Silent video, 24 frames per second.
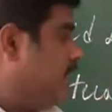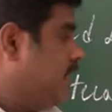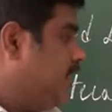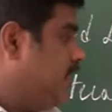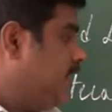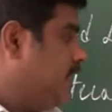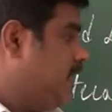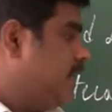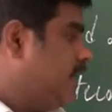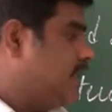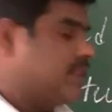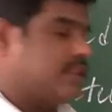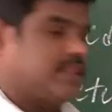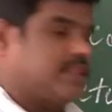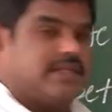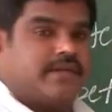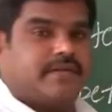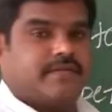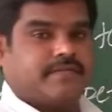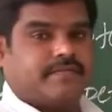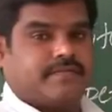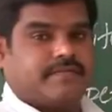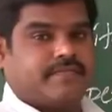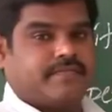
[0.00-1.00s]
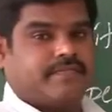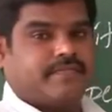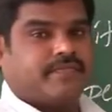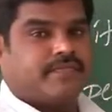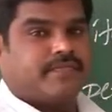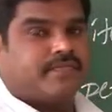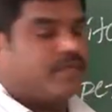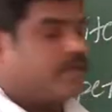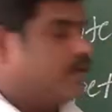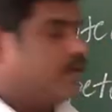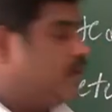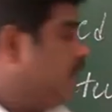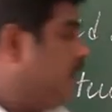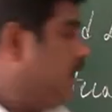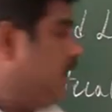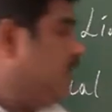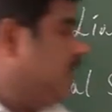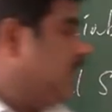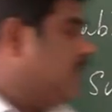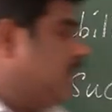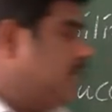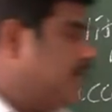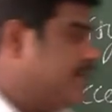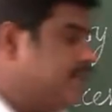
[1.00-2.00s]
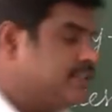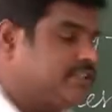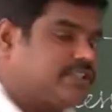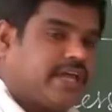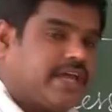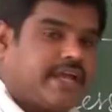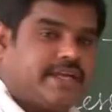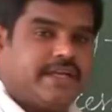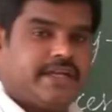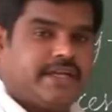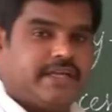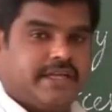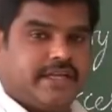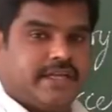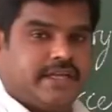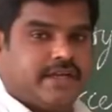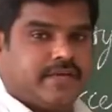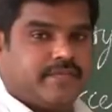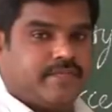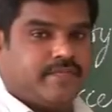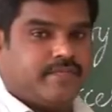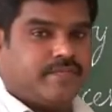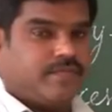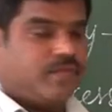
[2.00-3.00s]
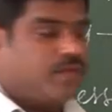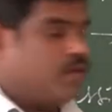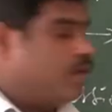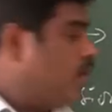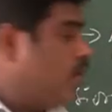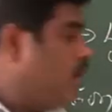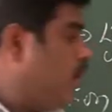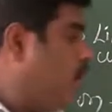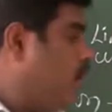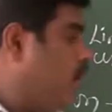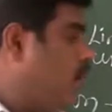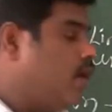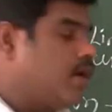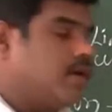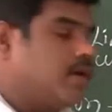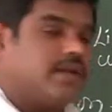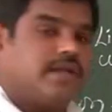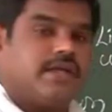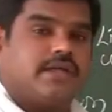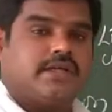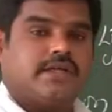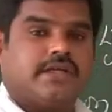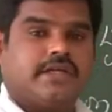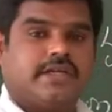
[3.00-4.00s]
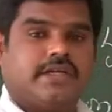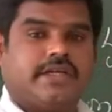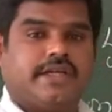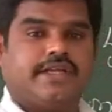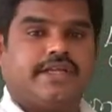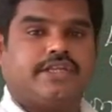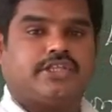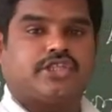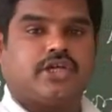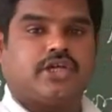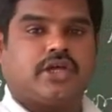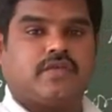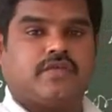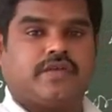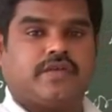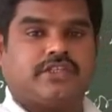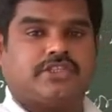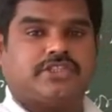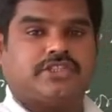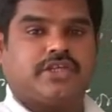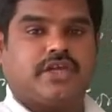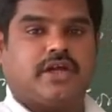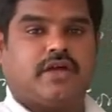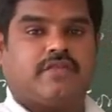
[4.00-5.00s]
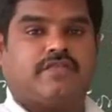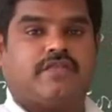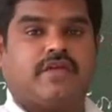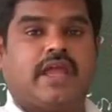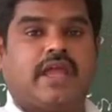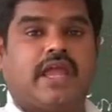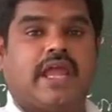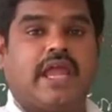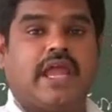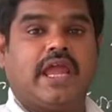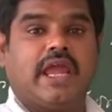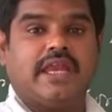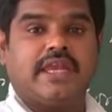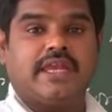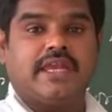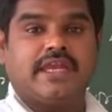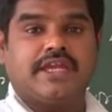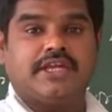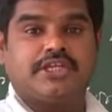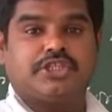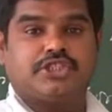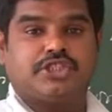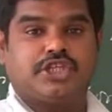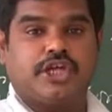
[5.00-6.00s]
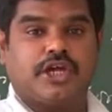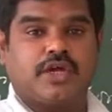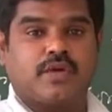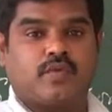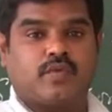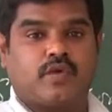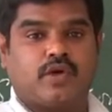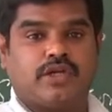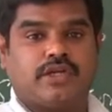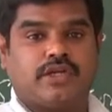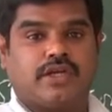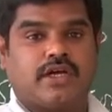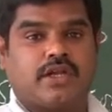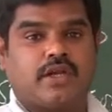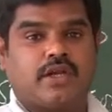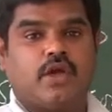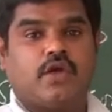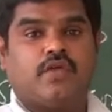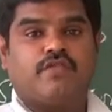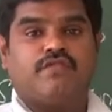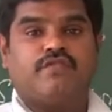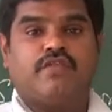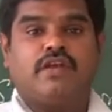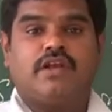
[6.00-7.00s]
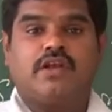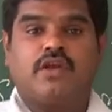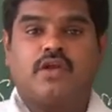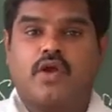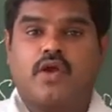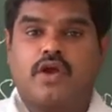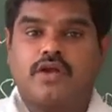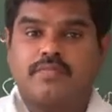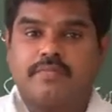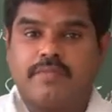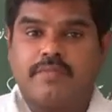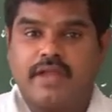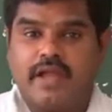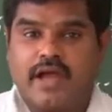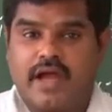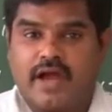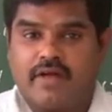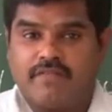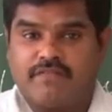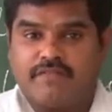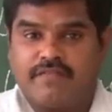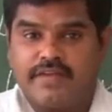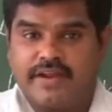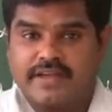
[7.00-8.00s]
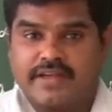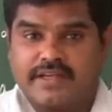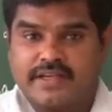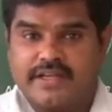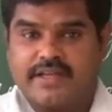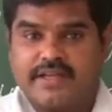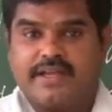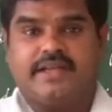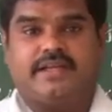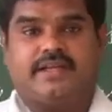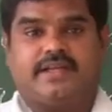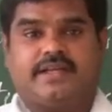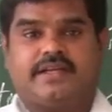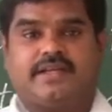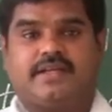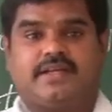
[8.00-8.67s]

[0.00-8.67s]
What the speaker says: Death, insanity or insolvency of any shareholder will not be affected.